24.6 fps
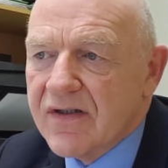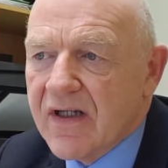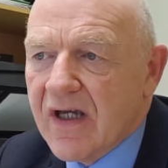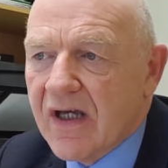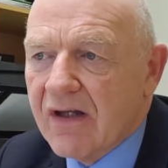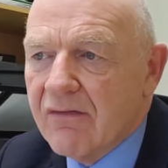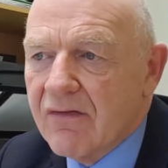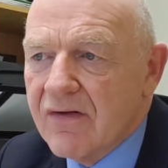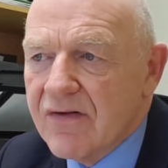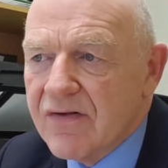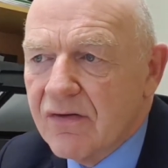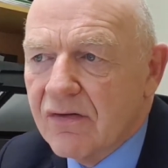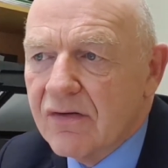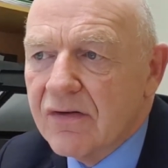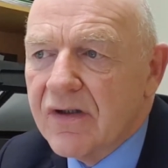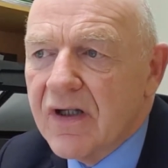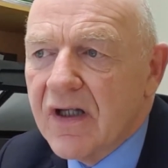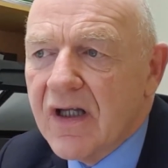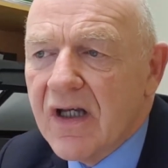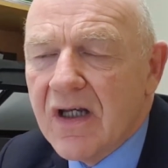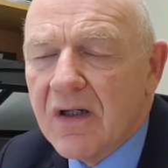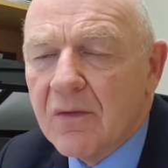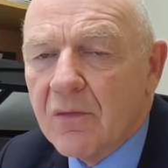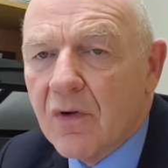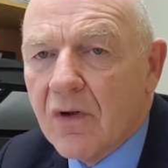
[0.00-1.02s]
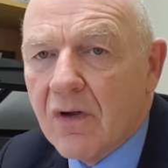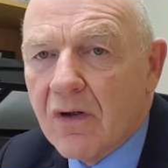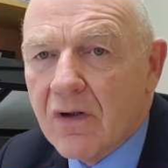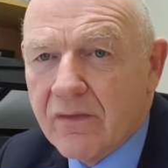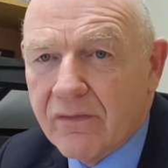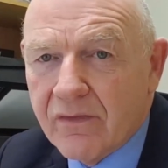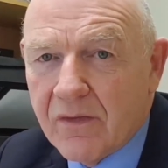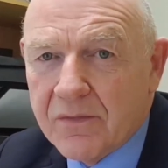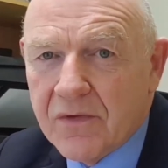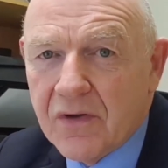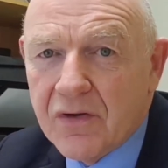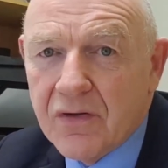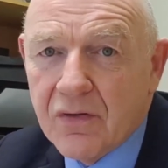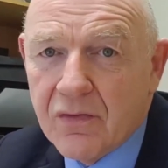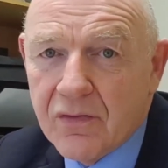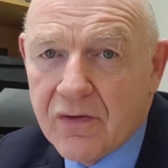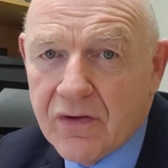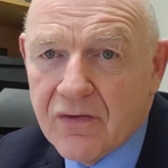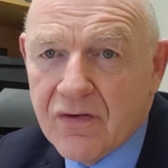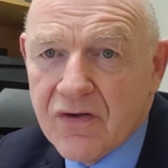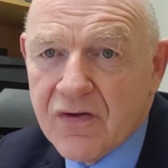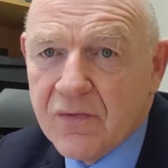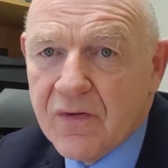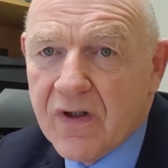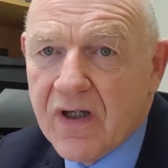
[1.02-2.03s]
can result in an award of up to 2 years'